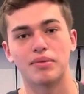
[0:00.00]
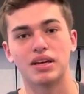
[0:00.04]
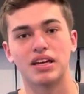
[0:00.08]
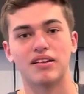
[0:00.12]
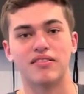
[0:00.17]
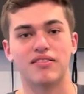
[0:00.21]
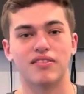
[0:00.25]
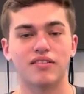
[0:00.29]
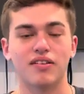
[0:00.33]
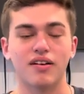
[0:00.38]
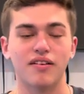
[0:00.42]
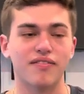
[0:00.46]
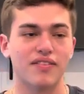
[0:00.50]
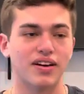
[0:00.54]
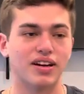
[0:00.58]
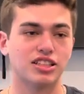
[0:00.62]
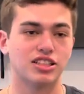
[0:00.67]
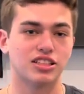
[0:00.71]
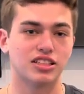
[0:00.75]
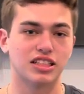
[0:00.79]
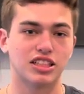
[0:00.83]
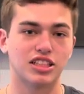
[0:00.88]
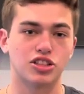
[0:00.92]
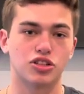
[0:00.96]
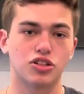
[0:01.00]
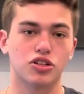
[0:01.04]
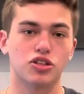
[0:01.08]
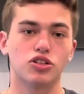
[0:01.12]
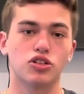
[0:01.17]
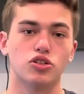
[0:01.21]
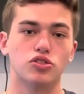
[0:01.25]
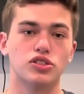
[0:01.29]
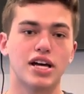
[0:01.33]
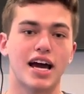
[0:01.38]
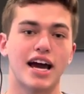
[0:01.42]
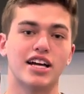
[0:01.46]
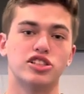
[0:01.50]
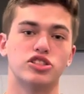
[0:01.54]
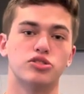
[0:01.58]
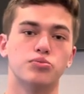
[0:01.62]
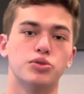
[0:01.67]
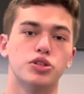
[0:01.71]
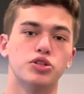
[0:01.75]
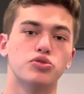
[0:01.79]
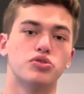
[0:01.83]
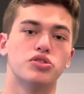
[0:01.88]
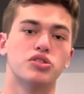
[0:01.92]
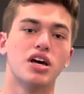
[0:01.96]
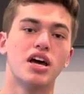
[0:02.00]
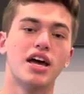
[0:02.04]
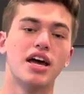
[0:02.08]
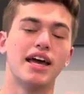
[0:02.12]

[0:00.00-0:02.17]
and eventually turn those attributes